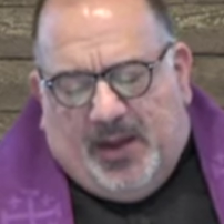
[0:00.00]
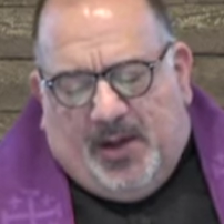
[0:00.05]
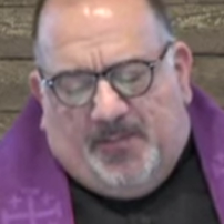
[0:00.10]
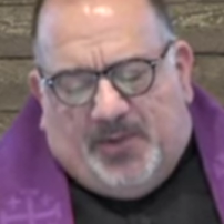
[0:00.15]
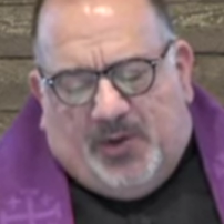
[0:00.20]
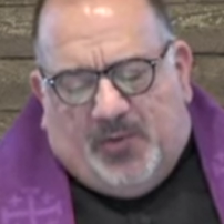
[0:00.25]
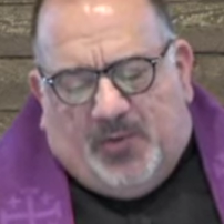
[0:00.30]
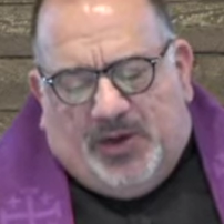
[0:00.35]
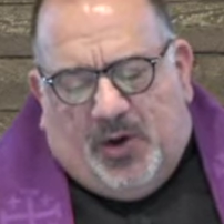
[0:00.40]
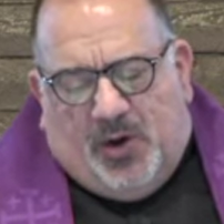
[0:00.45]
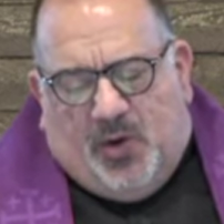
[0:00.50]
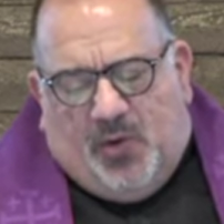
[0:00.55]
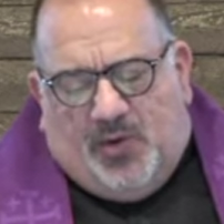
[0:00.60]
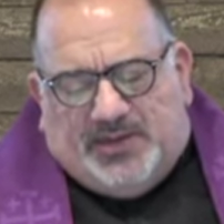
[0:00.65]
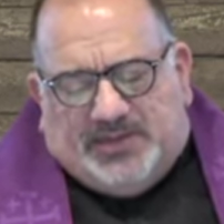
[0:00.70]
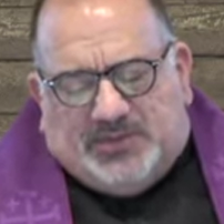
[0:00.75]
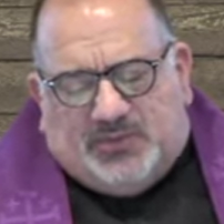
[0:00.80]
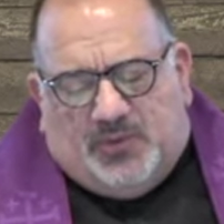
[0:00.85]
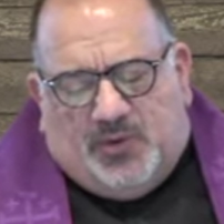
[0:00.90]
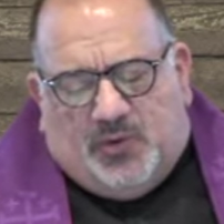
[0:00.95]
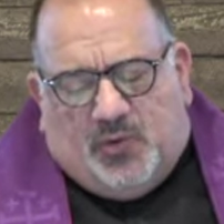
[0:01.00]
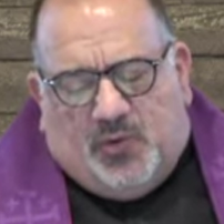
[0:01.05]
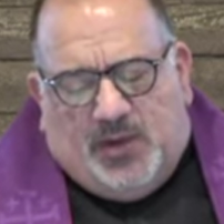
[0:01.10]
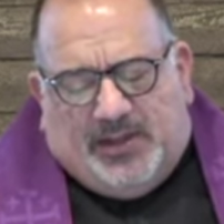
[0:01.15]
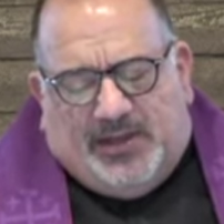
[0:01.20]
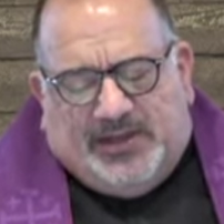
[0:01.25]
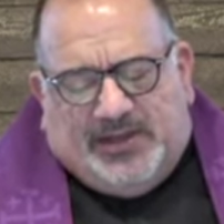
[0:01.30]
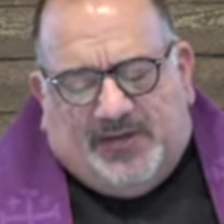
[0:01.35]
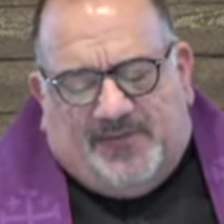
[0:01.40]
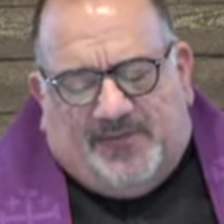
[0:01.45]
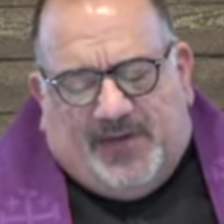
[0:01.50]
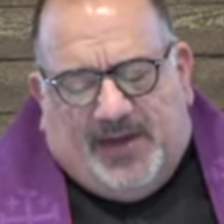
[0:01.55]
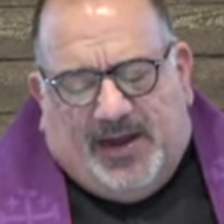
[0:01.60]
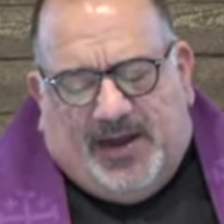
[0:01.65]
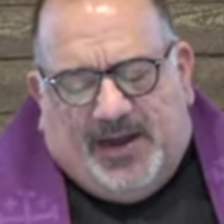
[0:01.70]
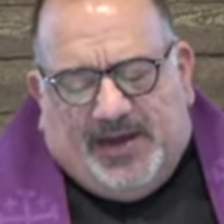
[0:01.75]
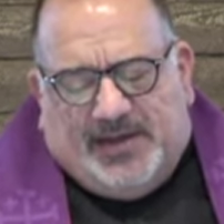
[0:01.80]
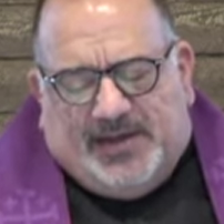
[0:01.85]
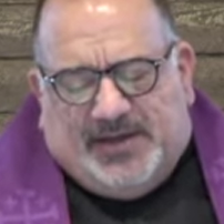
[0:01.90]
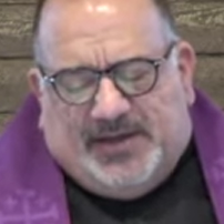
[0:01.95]
but we always will quickly
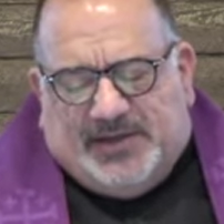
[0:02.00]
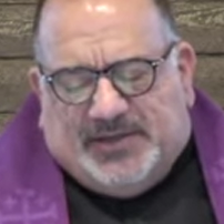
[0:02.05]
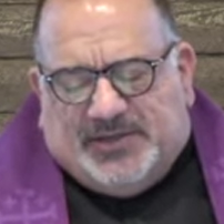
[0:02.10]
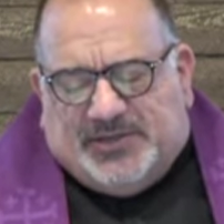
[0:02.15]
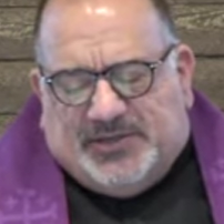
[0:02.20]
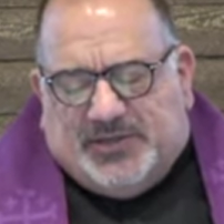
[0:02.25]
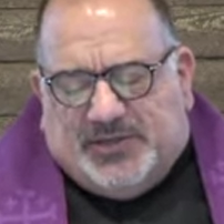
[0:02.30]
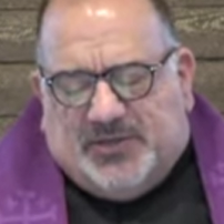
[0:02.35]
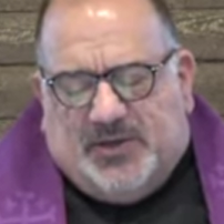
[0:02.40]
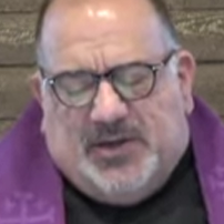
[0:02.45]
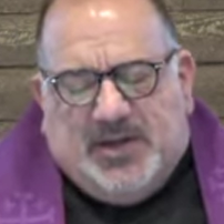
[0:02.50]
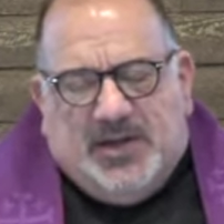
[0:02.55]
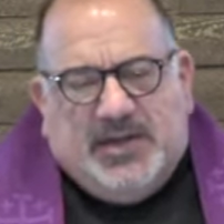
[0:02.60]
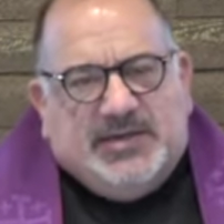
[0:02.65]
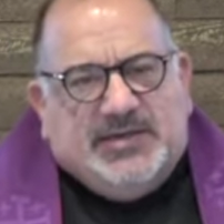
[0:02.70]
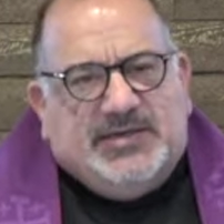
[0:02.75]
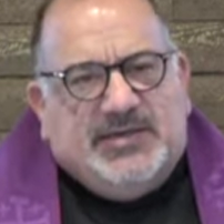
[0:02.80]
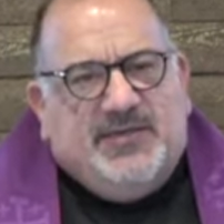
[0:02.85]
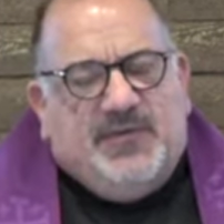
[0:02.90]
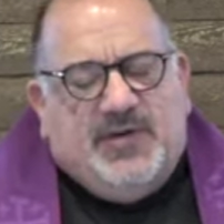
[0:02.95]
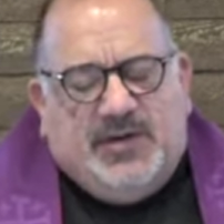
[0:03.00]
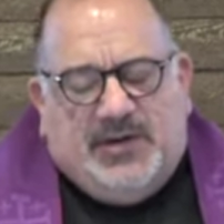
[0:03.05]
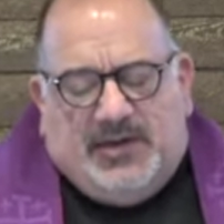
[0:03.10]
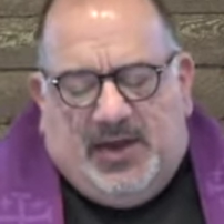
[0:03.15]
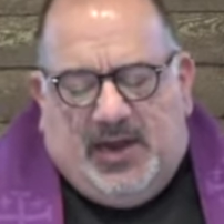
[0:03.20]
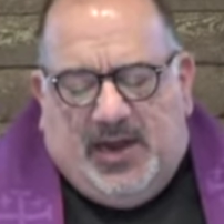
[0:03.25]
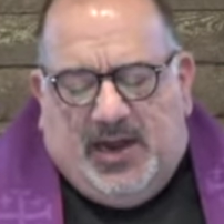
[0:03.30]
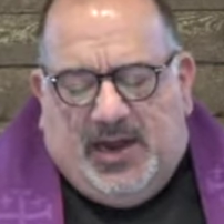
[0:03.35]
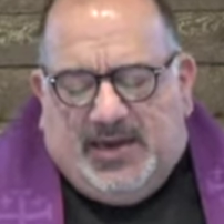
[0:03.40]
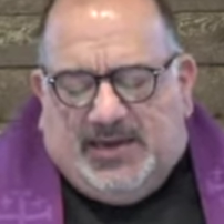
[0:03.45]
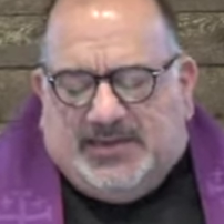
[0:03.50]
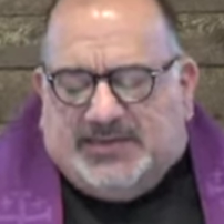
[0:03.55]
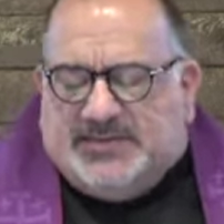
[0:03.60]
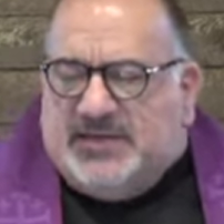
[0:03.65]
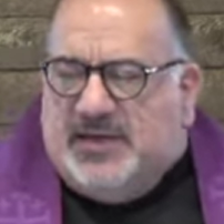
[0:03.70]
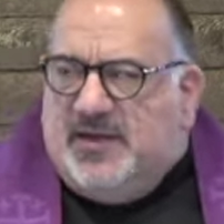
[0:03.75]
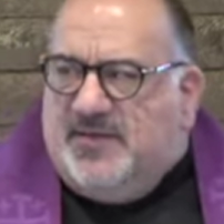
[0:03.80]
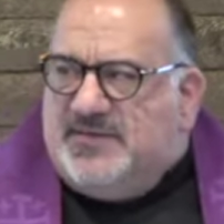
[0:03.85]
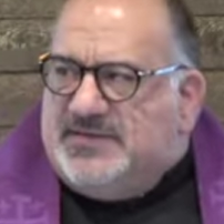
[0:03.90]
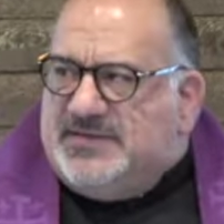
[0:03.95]
divide into different
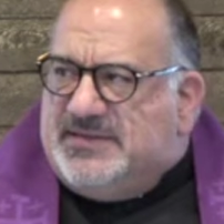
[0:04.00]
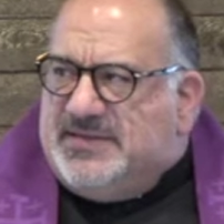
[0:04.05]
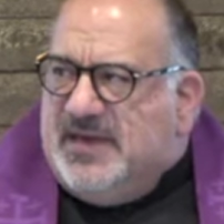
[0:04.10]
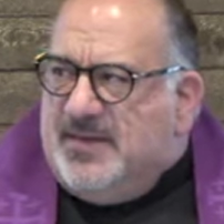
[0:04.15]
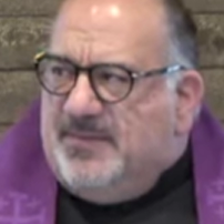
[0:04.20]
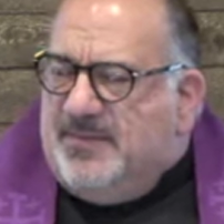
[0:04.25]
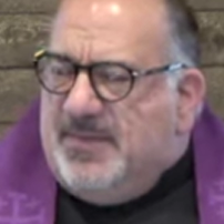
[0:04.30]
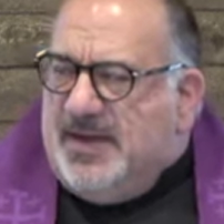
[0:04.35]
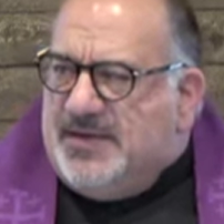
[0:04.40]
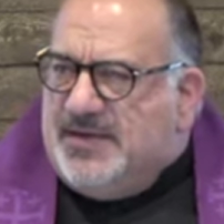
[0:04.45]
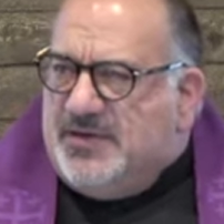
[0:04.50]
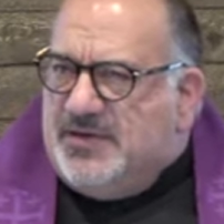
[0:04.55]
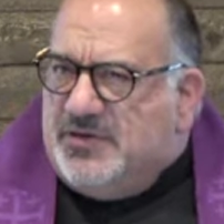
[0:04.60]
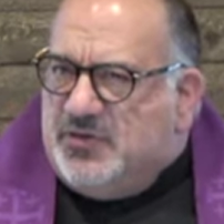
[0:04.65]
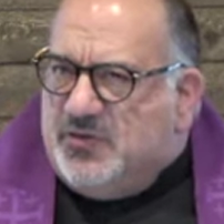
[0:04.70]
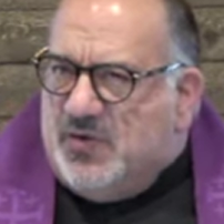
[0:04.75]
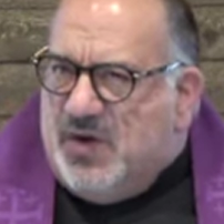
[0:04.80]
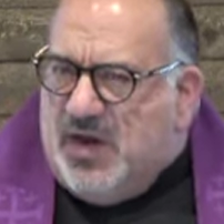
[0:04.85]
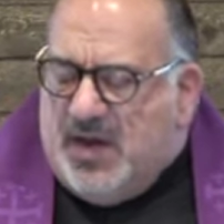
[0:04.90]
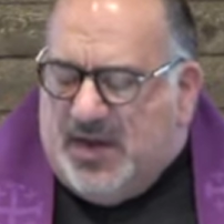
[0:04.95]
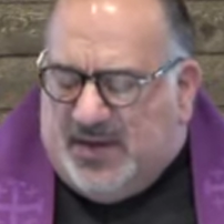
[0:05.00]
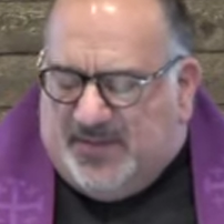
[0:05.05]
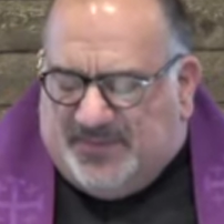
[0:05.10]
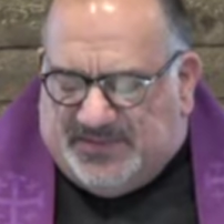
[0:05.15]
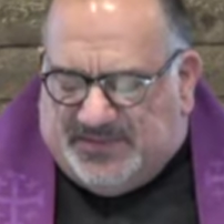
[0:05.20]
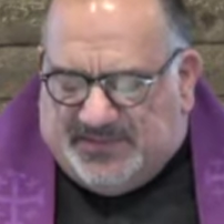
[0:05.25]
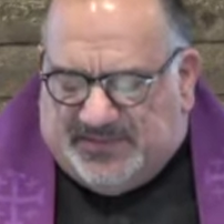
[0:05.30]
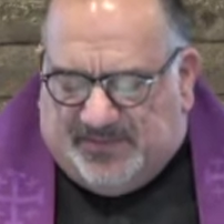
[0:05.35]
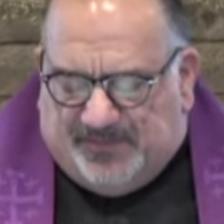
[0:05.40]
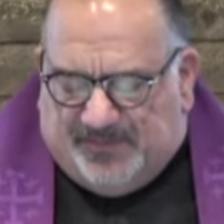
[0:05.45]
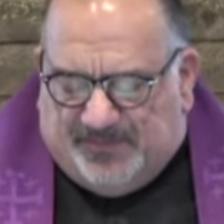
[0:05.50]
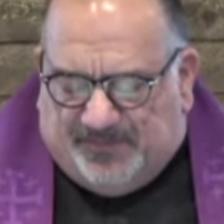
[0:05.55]
kinds of segmented tribes.